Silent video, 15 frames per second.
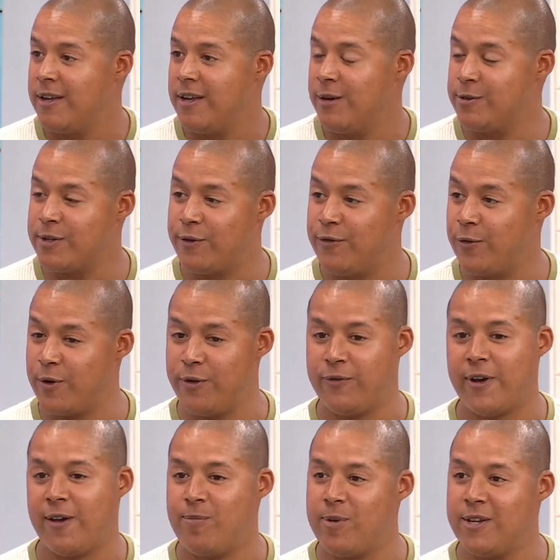It was like
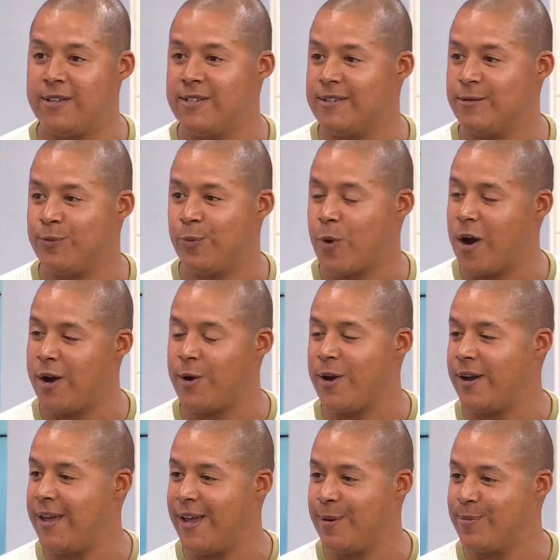45 minutes of walking
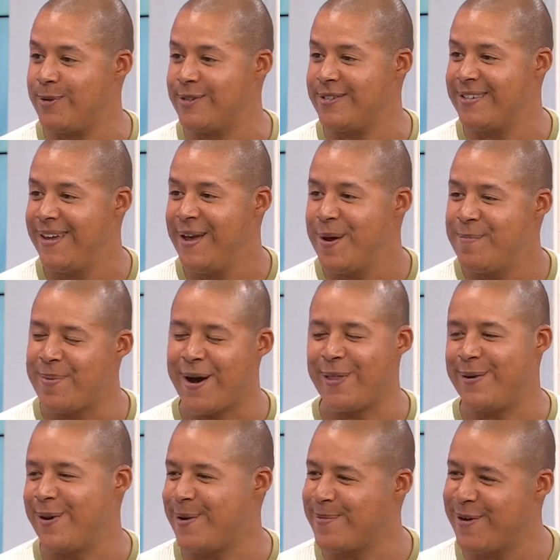around campus,
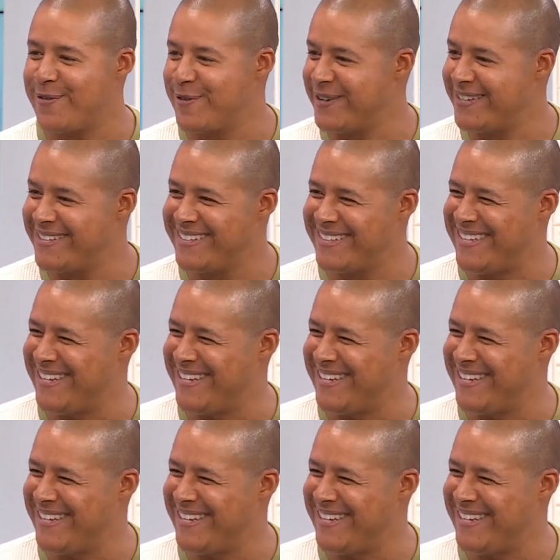bothering all my friends